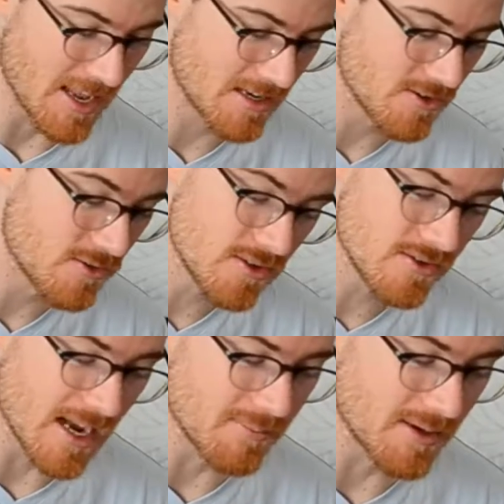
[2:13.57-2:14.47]
And you
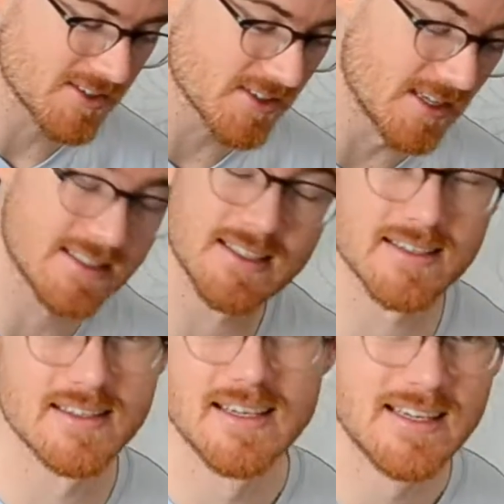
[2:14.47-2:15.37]
do that by
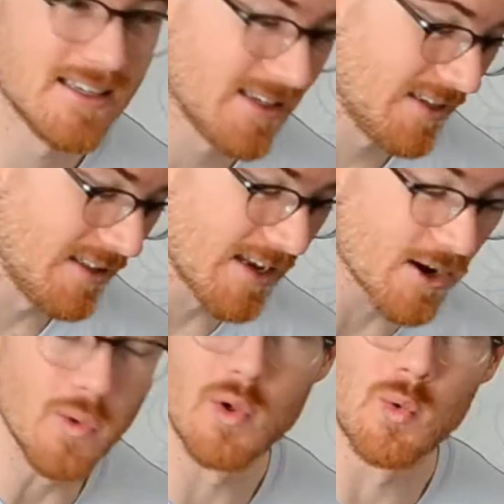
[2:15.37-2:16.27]
selecting, in
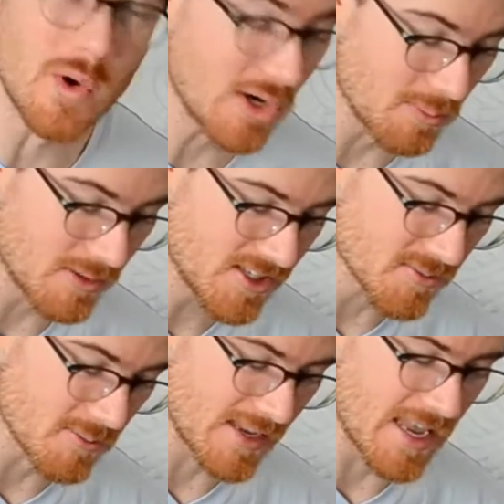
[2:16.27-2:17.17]
like a little worker
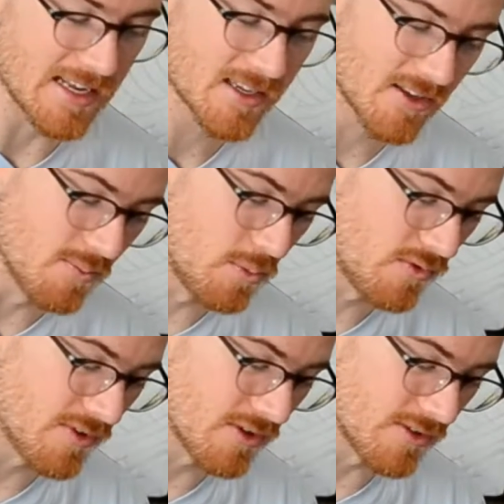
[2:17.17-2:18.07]
placement mechanic, you
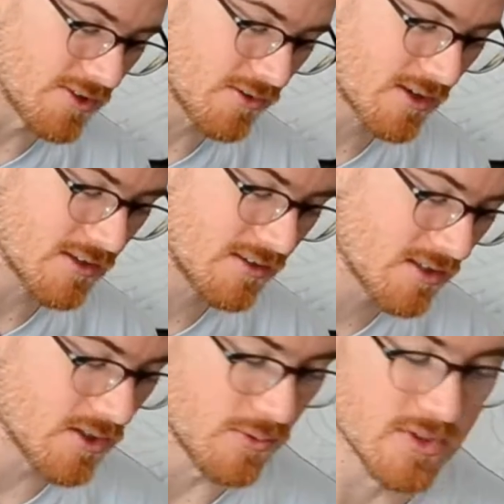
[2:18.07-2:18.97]
move your little token
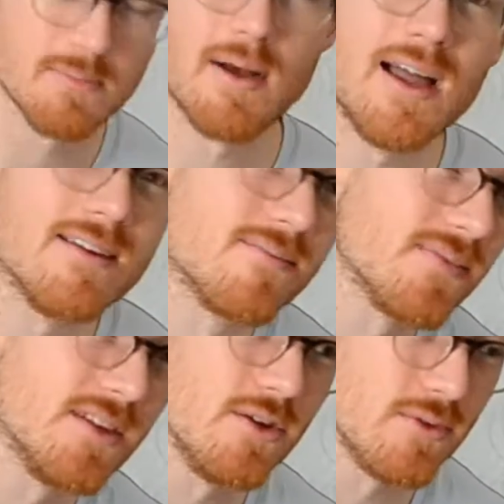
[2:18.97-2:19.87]
to a spot,
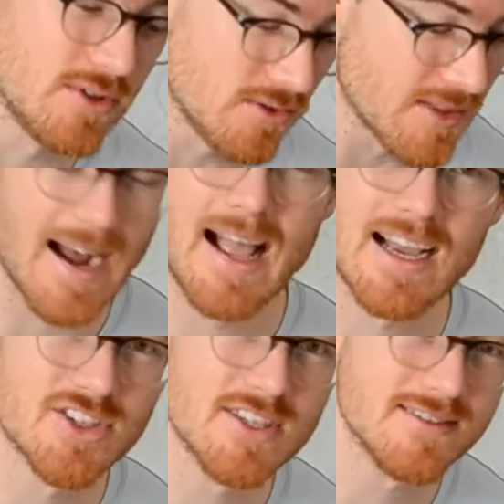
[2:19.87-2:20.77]
you do that
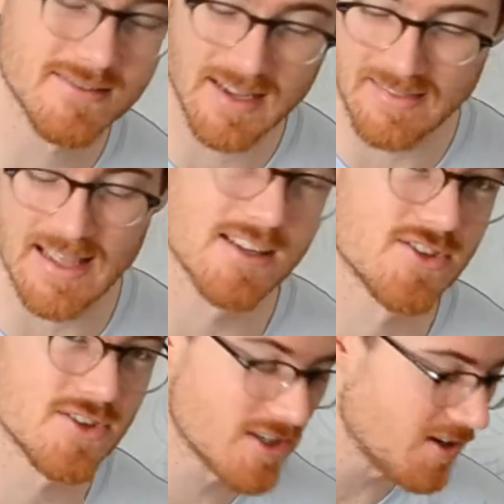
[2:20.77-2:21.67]
action, and that
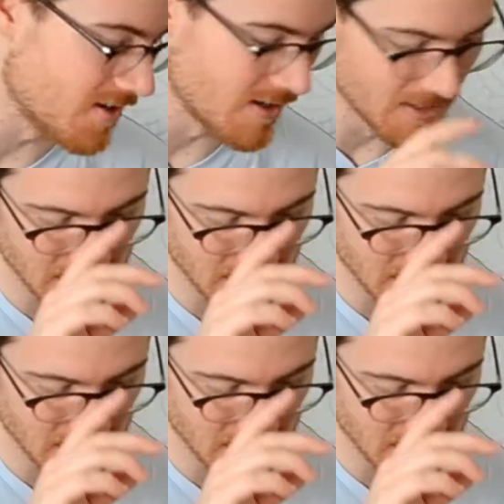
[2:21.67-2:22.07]
is your turn.